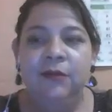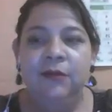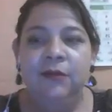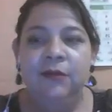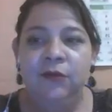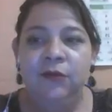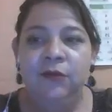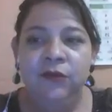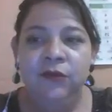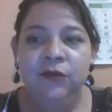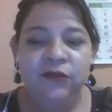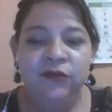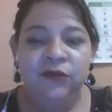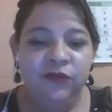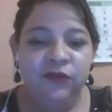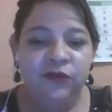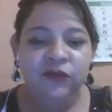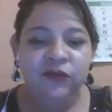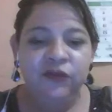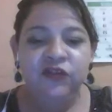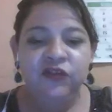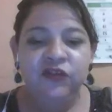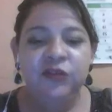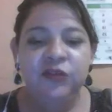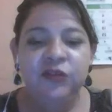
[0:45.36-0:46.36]
on the
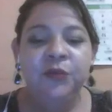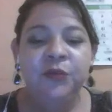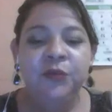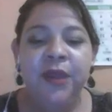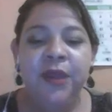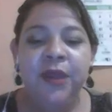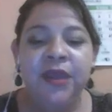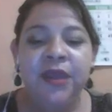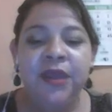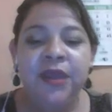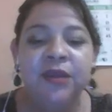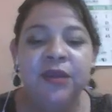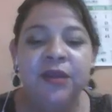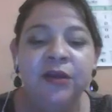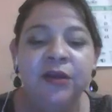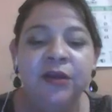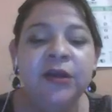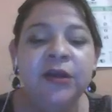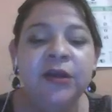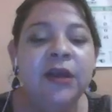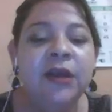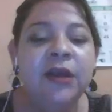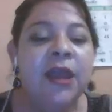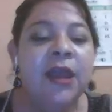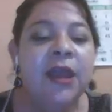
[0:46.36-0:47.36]
searcher right
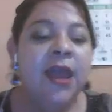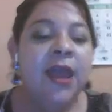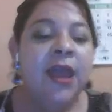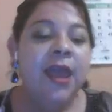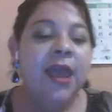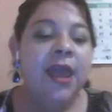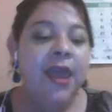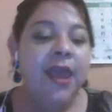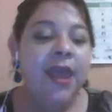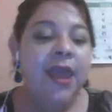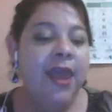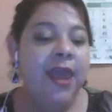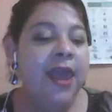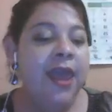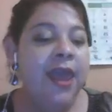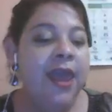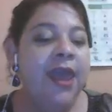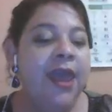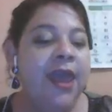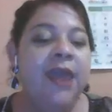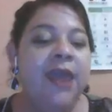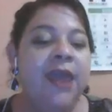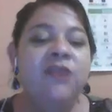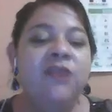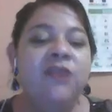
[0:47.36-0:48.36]
here,
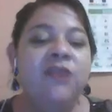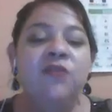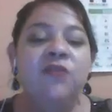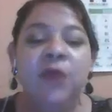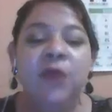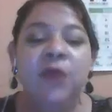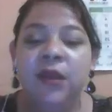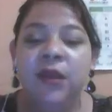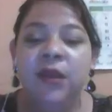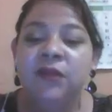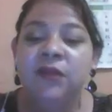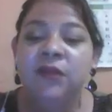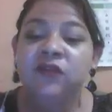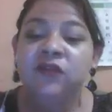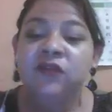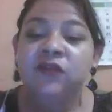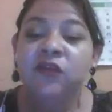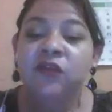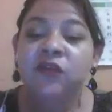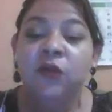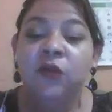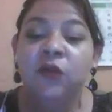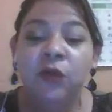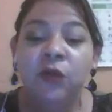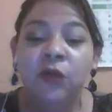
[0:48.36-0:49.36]
and you can
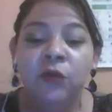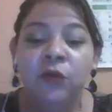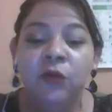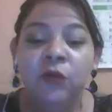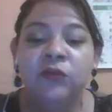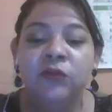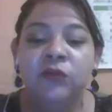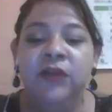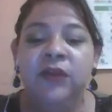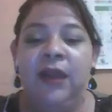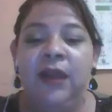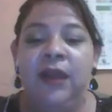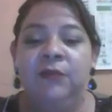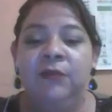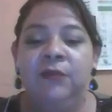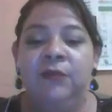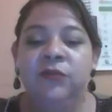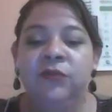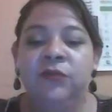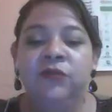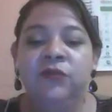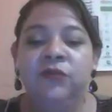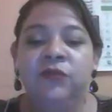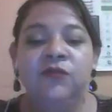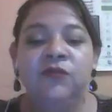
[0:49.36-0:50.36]
scroll
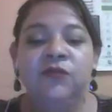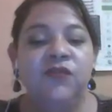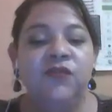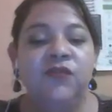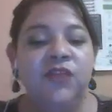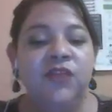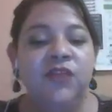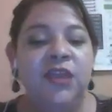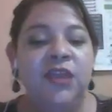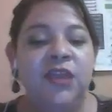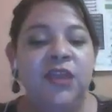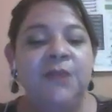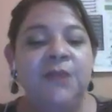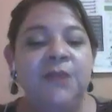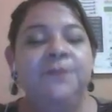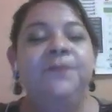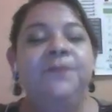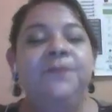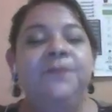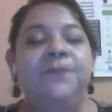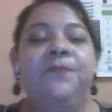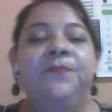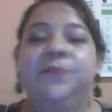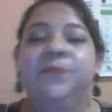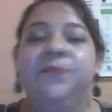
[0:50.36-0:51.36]
down to see
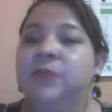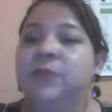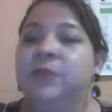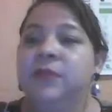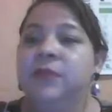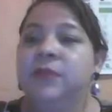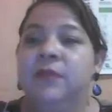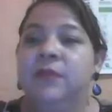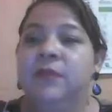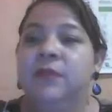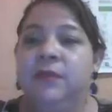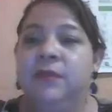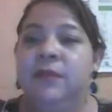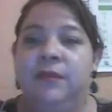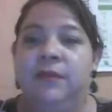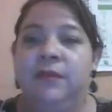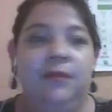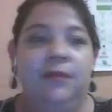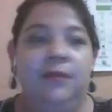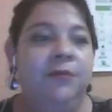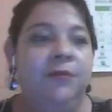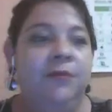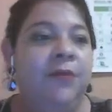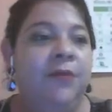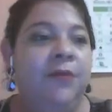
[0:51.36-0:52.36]

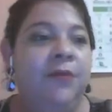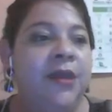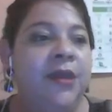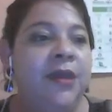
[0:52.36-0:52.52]
right